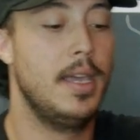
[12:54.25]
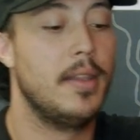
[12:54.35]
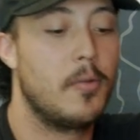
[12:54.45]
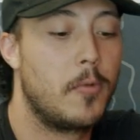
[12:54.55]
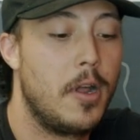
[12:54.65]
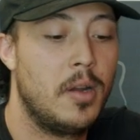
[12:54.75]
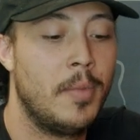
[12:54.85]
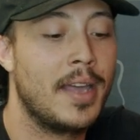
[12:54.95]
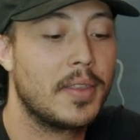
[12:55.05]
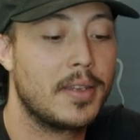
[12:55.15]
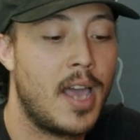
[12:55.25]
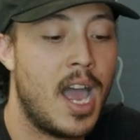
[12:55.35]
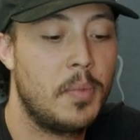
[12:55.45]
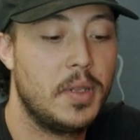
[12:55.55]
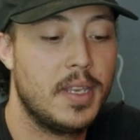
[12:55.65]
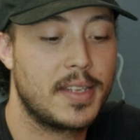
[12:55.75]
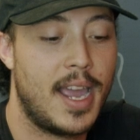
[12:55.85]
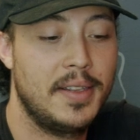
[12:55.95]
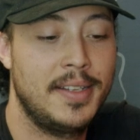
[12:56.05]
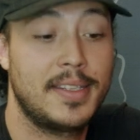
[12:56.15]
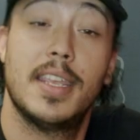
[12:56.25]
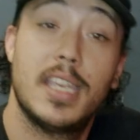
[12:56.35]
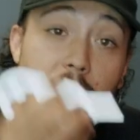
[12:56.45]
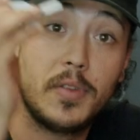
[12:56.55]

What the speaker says: they run them at the top of these eyelets, and they give